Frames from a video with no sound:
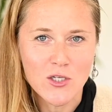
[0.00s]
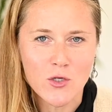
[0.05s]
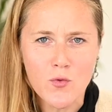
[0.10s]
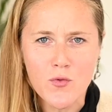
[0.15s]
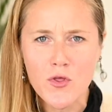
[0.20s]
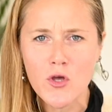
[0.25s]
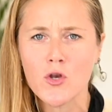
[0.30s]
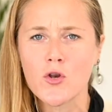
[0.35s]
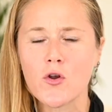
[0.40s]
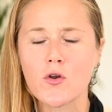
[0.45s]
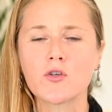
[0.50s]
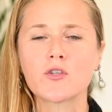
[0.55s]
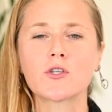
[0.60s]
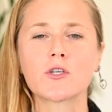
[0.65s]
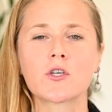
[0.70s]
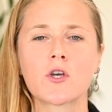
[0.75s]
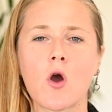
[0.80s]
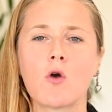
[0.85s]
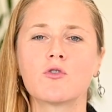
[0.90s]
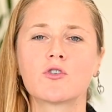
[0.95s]
to the Nurse
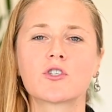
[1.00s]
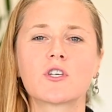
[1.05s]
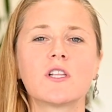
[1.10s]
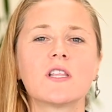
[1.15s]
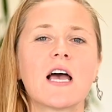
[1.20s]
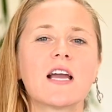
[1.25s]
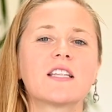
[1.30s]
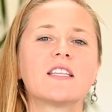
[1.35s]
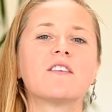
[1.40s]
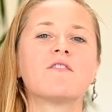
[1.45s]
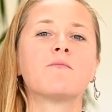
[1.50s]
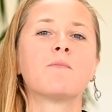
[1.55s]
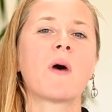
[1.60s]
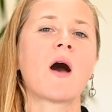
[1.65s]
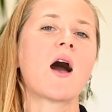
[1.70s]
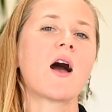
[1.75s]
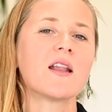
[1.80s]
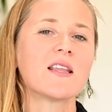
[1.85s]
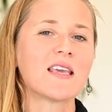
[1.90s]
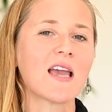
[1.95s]
Coach Collective
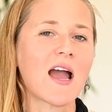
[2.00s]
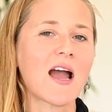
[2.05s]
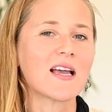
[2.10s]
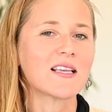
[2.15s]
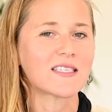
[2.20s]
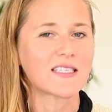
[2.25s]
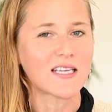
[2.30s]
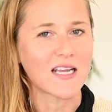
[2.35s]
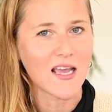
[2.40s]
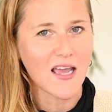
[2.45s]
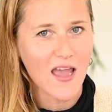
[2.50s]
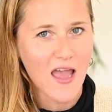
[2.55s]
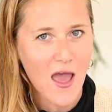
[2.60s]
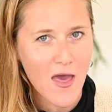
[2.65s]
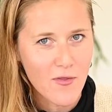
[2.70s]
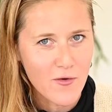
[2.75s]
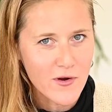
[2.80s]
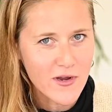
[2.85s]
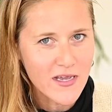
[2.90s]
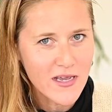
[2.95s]
podcast.
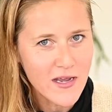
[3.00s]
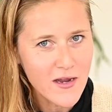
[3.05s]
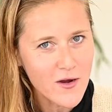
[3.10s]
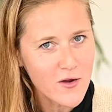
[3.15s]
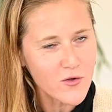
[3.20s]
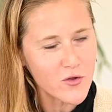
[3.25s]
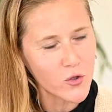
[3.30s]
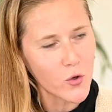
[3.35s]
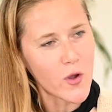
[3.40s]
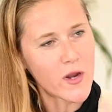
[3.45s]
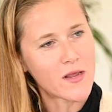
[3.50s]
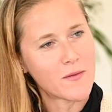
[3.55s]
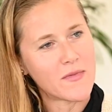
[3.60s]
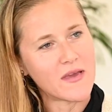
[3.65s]
Heather here. Joining